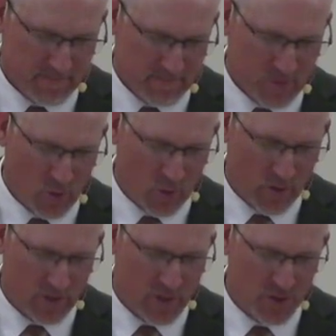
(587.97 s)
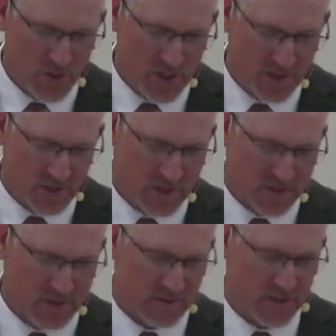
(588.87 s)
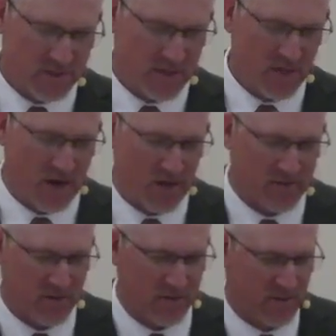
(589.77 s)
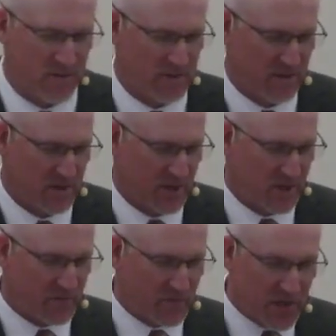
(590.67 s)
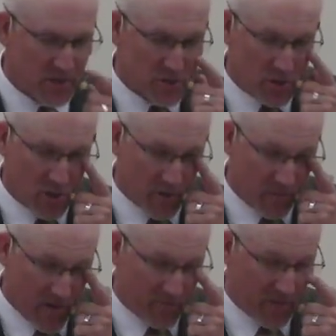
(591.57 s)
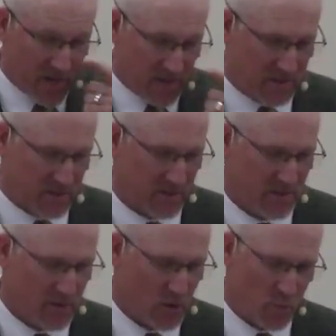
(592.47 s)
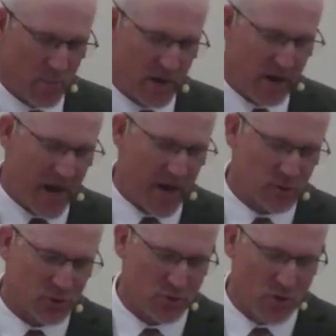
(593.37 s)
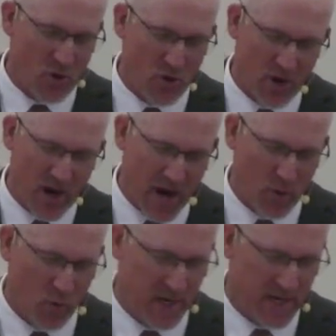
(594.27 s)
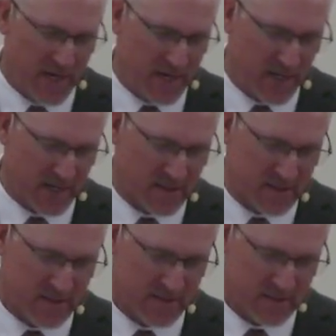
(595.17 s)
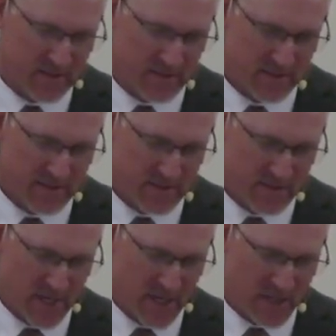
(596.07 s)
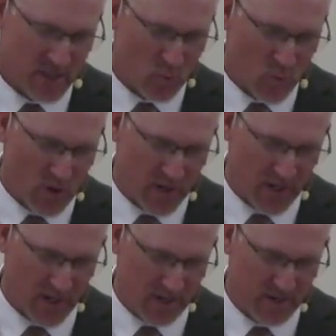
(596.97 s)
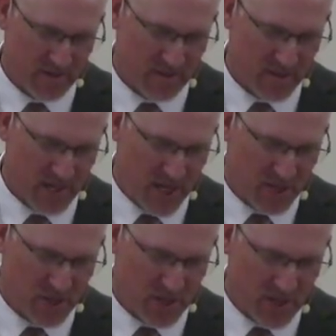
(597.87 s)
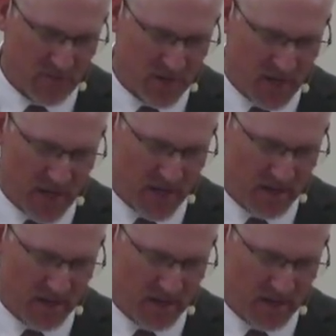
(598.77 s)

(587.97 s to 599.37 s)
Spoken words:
knowing that Jesus is the author and finisher of our faith. No matter how strong or how weak it is, he is working each and every day,